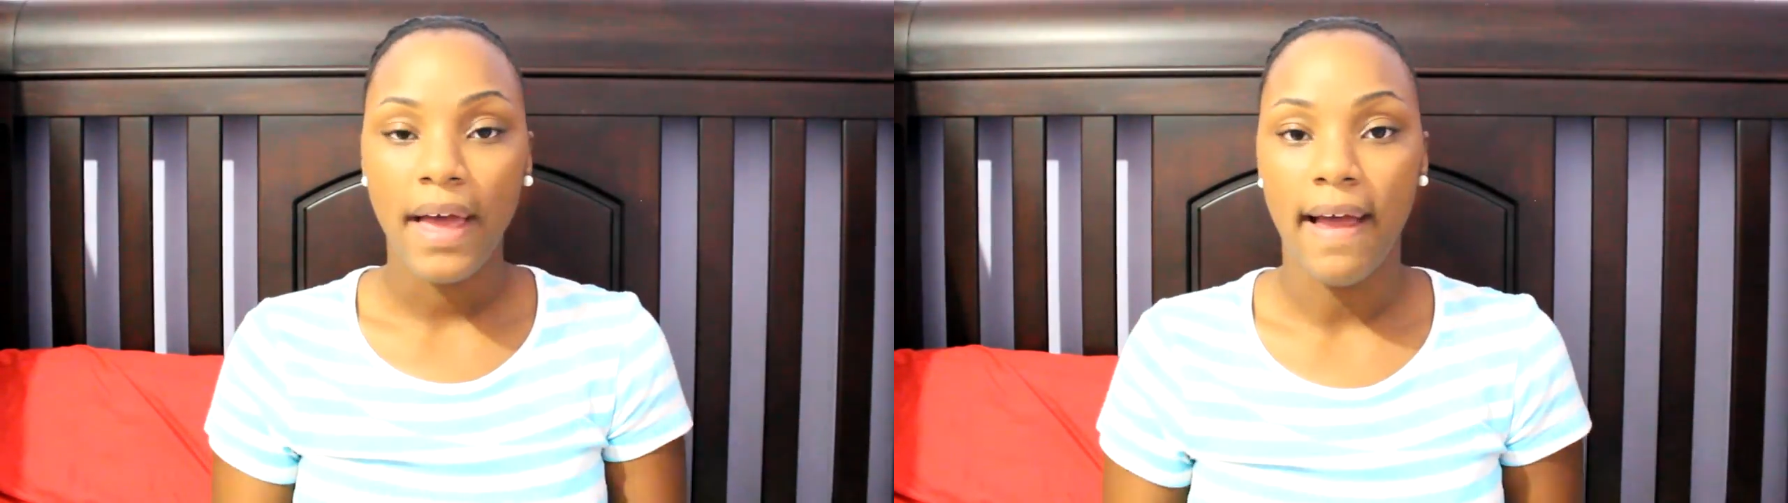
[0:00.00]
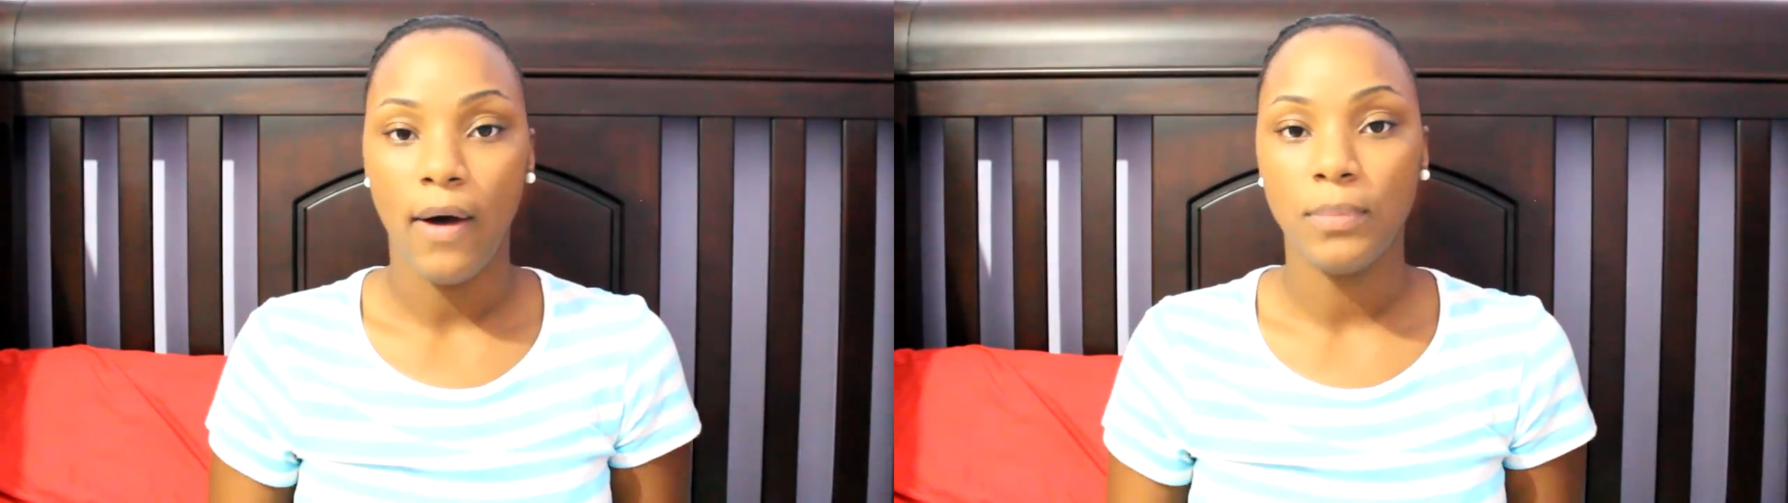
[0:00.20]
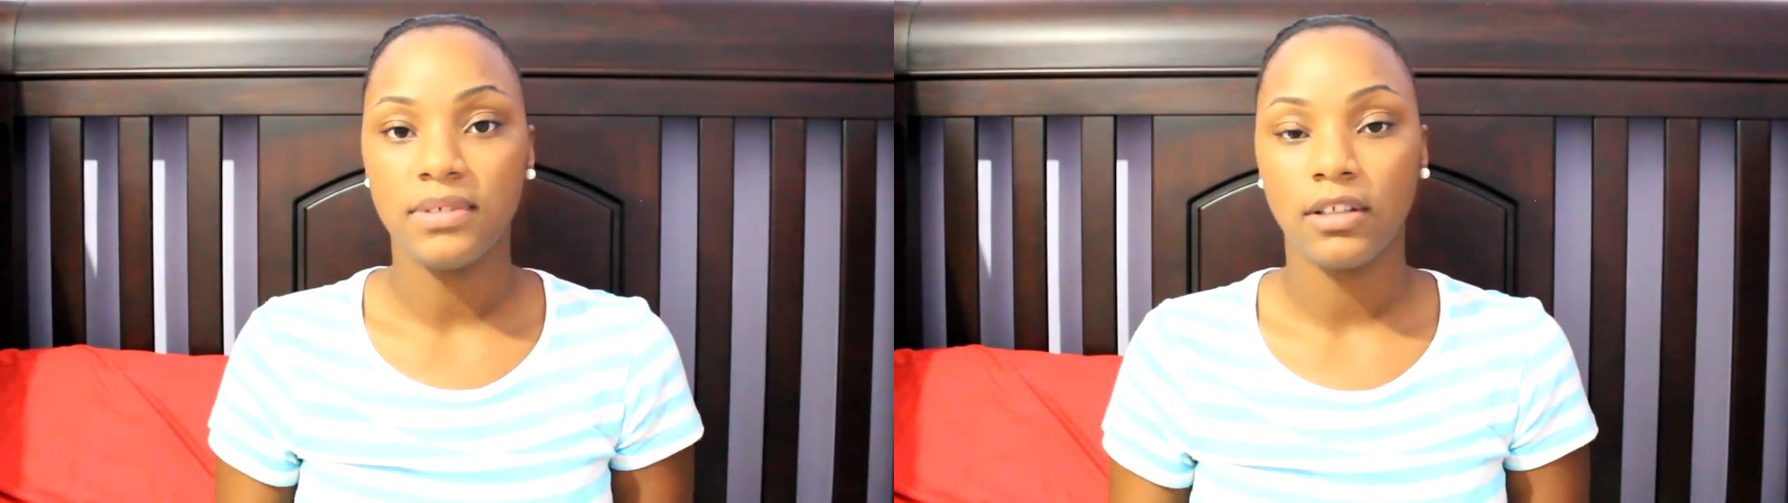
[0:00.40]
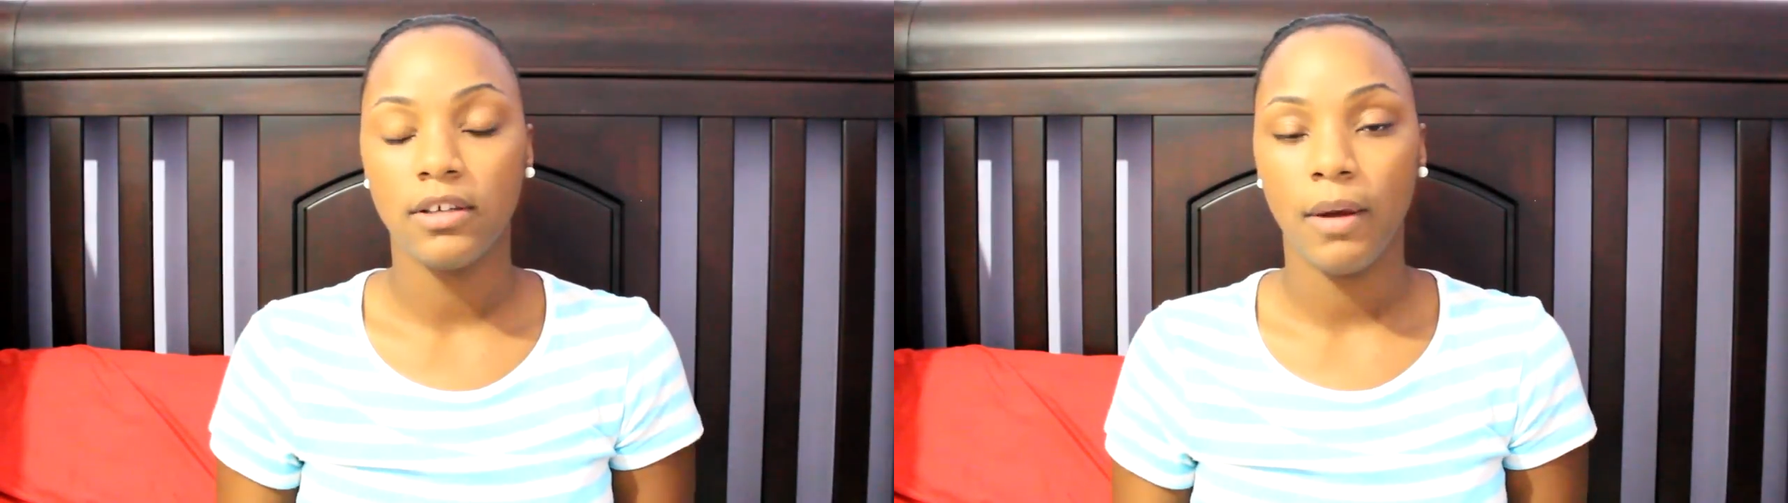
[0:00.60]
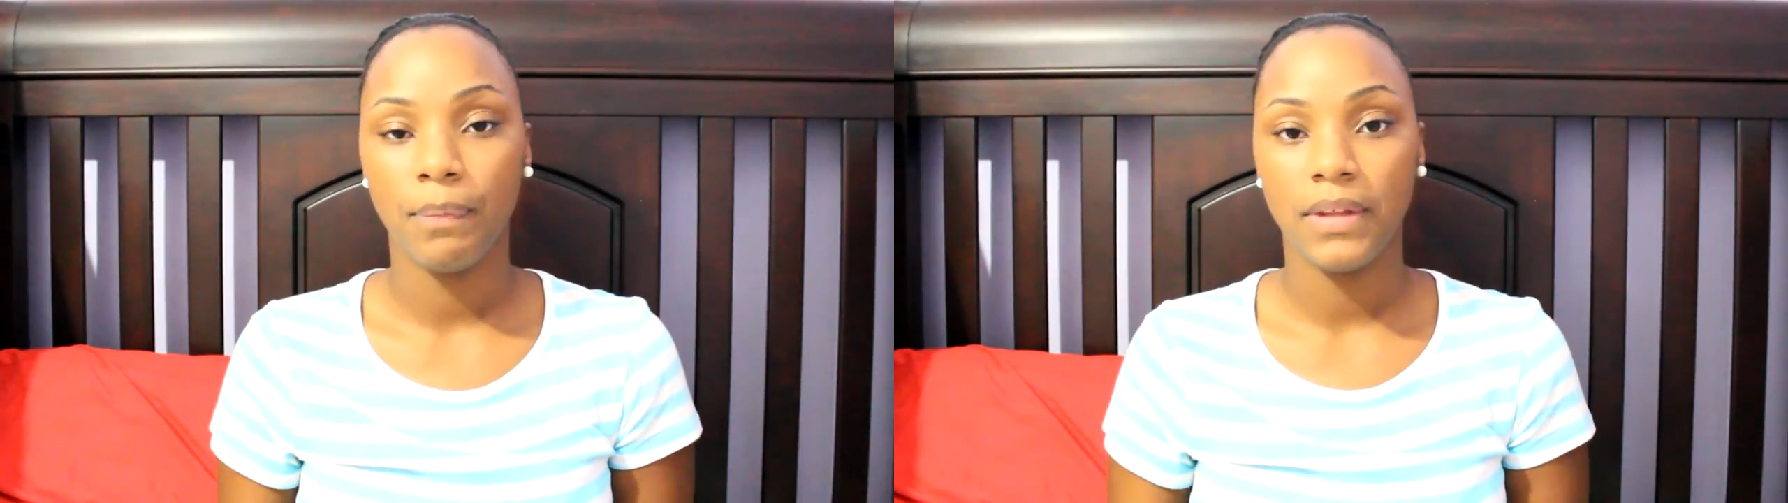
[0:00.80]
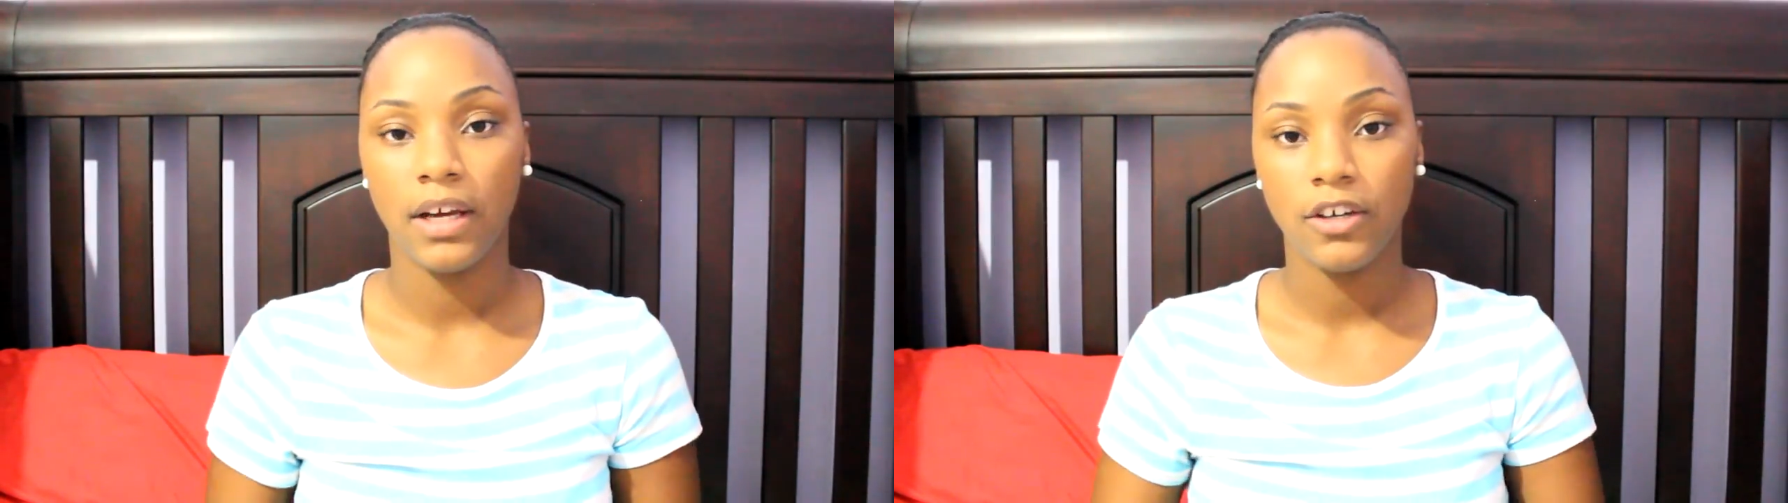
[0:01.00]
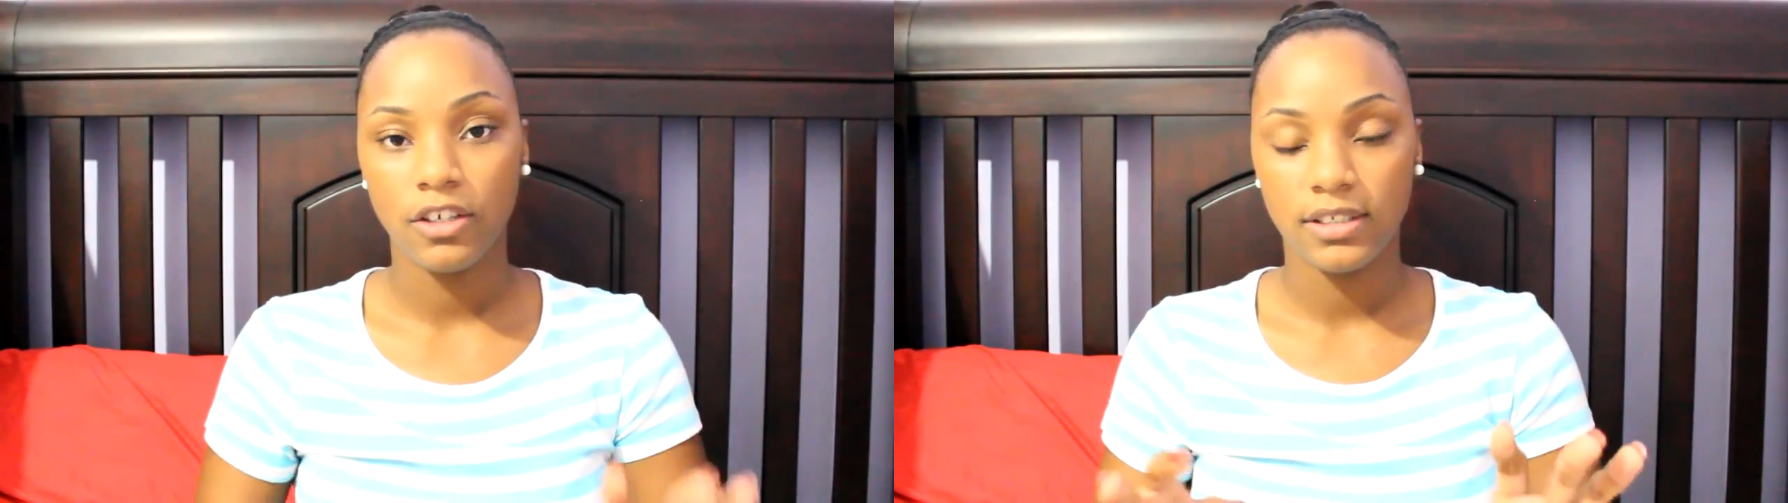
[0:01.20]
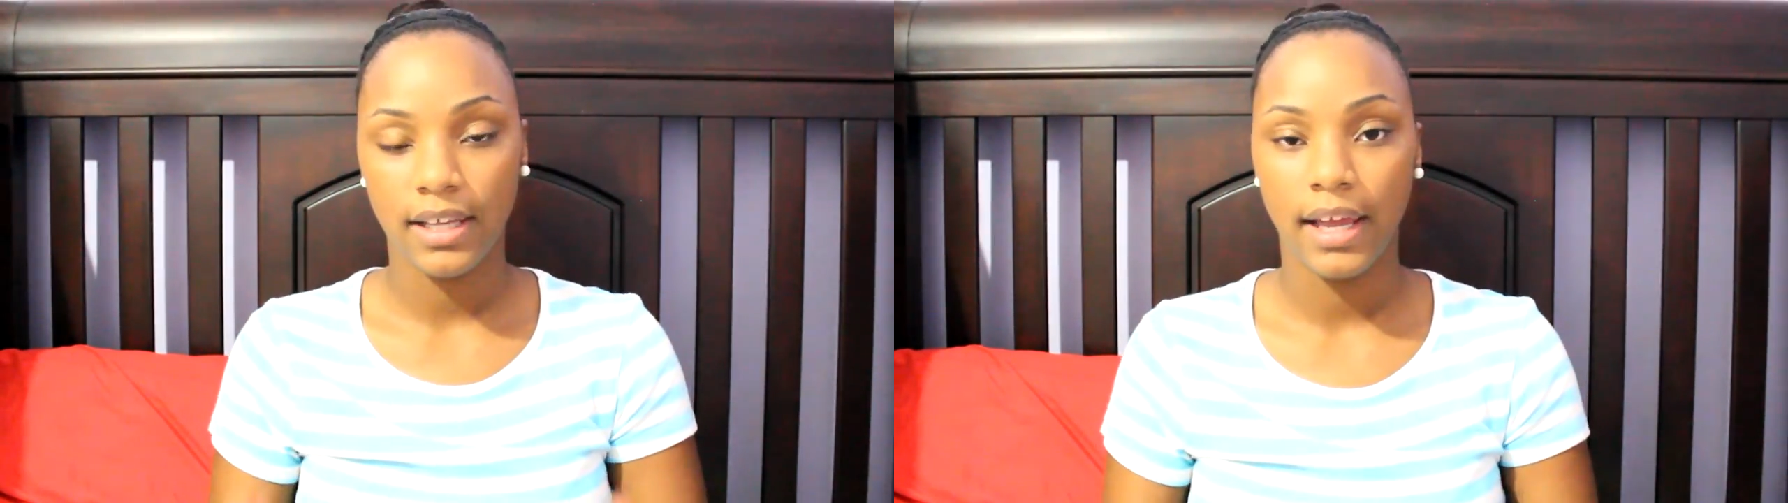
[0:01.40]
that helped clear up the
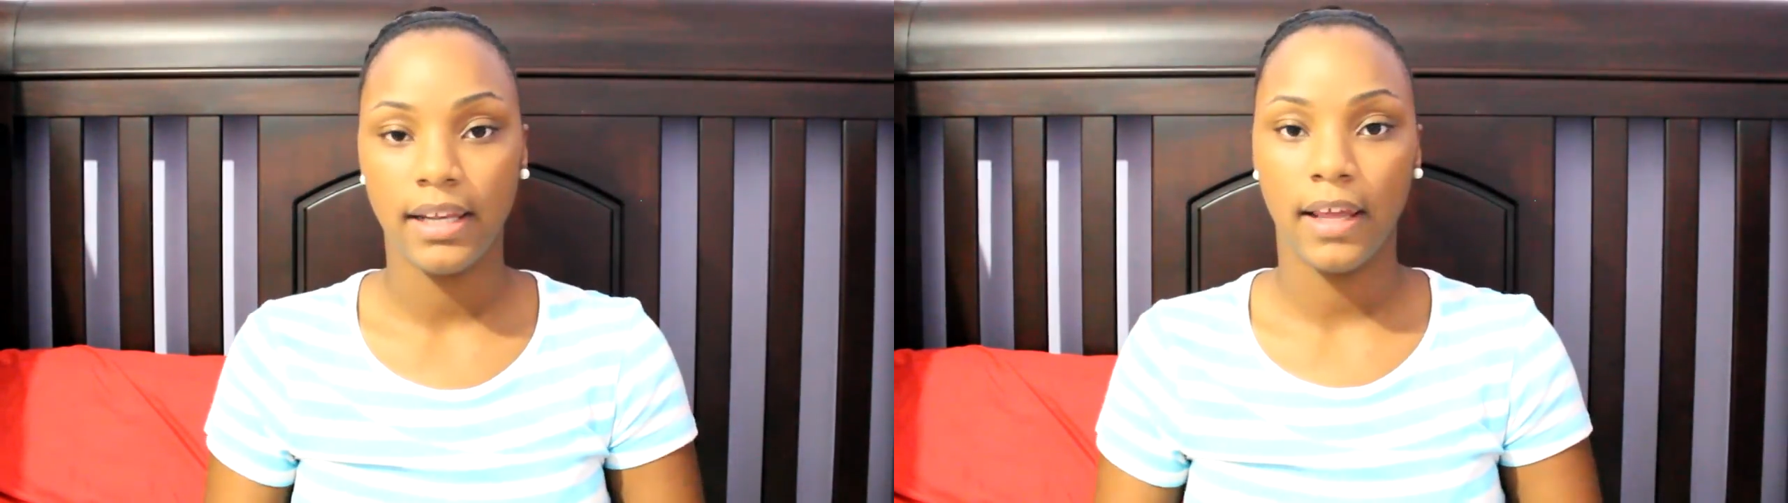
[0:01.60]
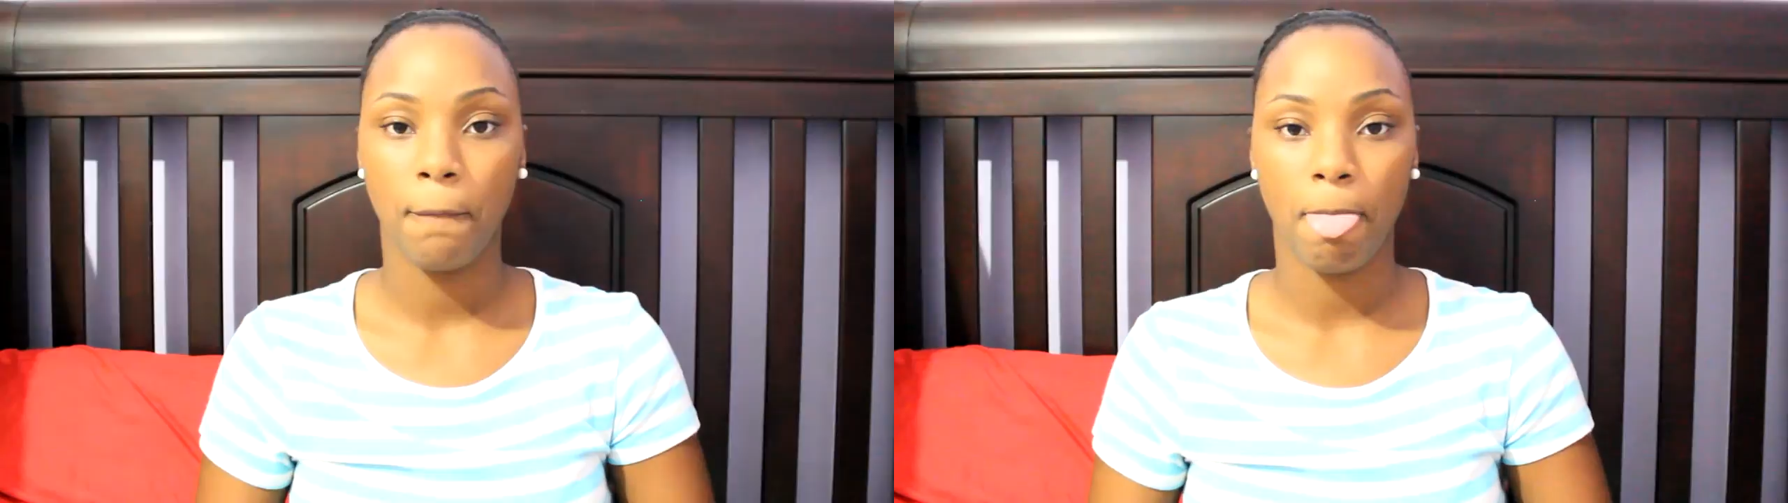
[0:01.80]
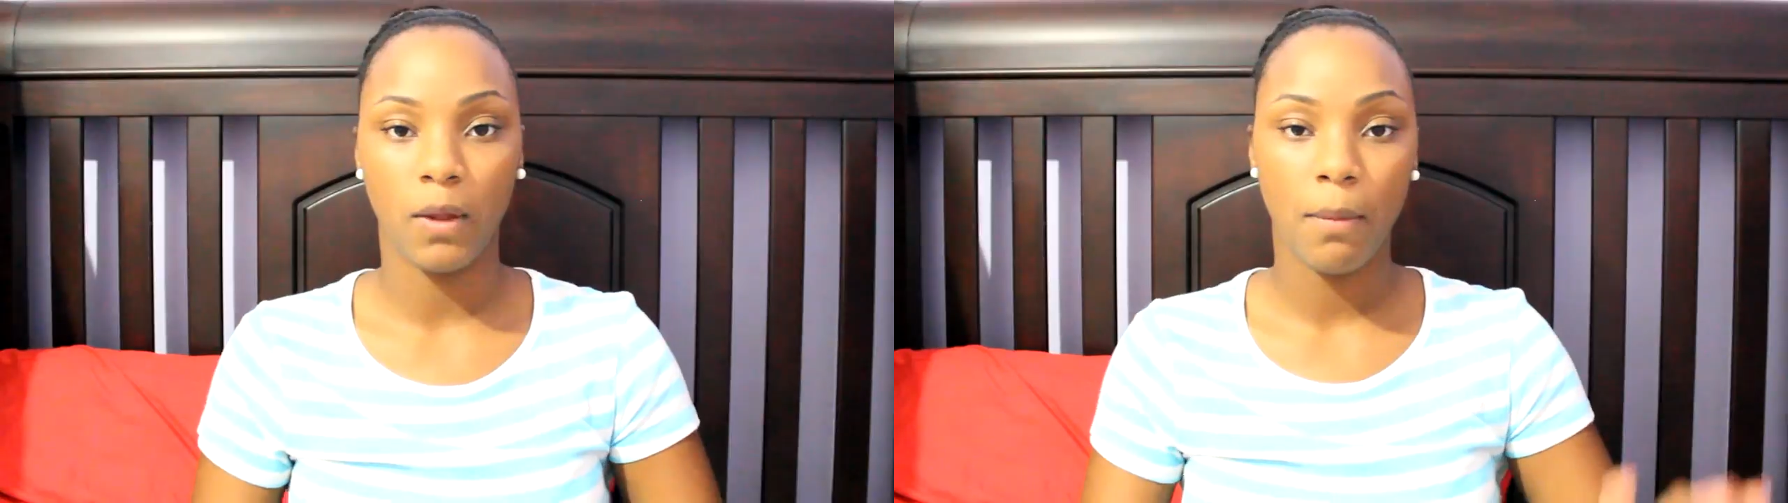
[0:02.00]
understanding